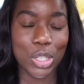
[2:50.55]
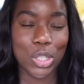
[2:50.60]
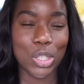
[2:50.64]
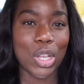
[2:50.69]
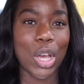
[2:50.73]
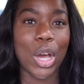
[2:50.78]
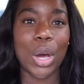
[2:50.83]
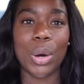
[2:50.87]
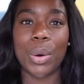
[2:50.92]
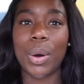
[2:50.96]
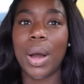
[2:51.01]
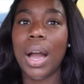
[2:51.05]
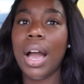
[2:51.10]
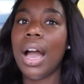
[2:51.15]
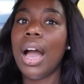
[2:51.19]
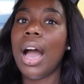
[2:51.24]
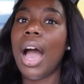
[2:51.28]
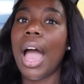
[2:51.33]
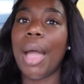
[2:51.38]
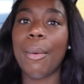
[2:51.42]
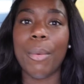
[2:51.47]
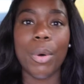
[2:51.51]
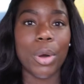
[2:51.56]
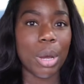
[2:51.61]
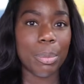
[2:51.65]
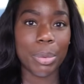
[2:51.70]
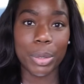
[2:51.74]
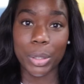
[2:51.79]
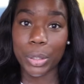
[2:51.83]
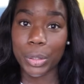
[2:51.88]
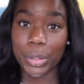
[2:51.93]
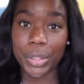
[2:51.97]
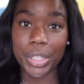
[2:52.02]
So I woke up
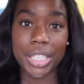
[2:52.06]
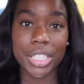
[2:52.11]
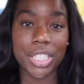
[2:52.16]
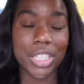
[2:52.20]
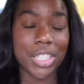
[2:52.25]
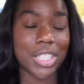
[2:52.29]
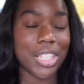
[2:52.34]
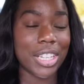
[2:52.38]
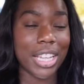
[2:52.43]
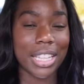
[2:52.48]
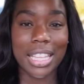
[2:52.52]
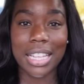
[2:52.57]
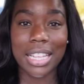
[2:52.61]
early just to get